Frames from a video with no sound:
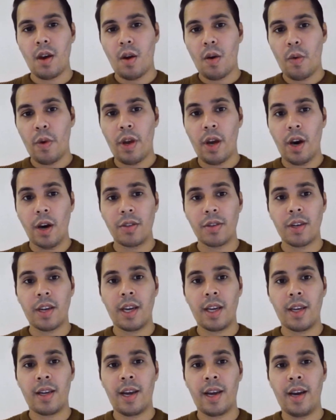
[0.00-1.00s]
We also
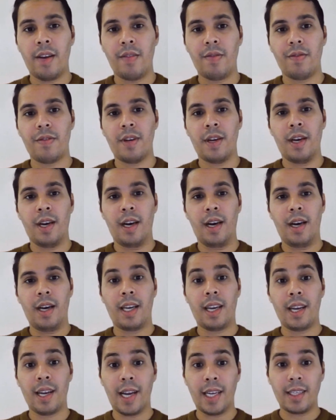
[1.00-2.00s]
can have
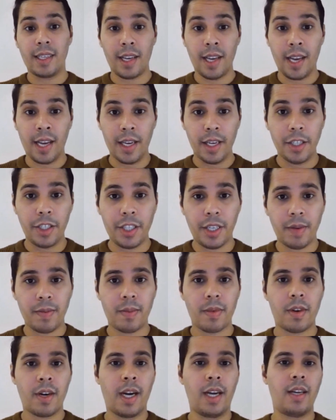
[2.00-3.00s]
kinetic energy,
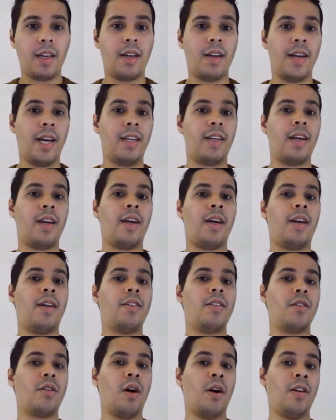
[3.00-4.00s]
right? Kinetic
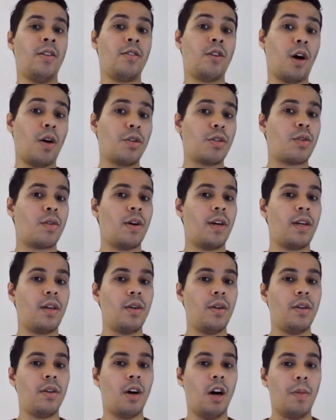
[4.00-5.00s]
energy is also a
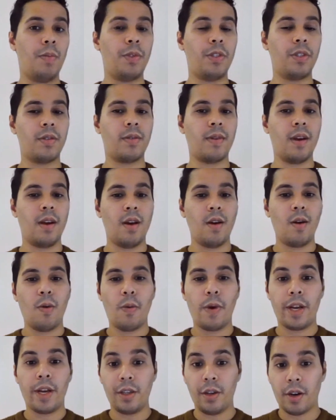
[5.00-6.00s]
good option
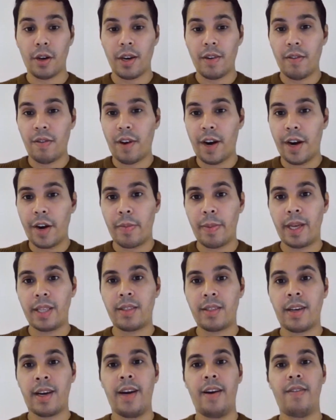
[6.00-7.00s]
when your environment
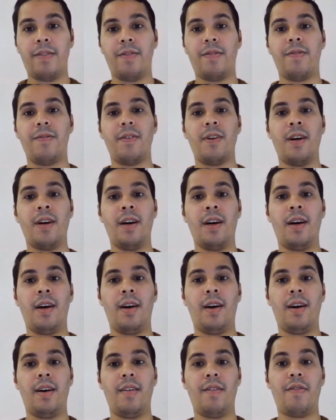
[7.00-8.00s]
have
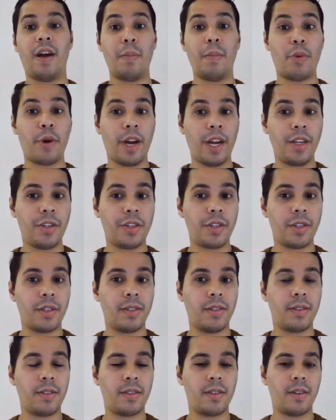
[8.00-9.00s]

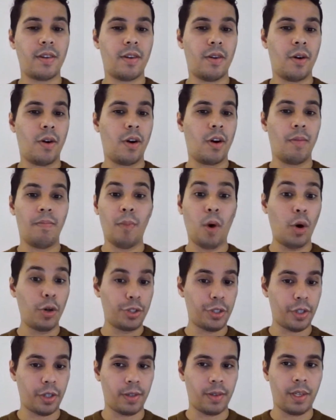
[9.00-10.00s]
vibrations or
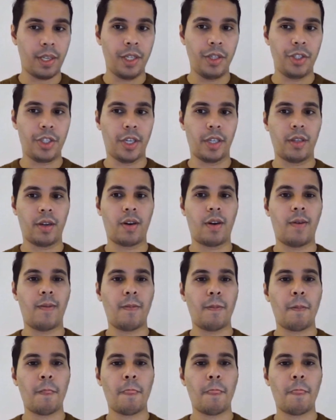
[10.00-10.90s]
motion in general.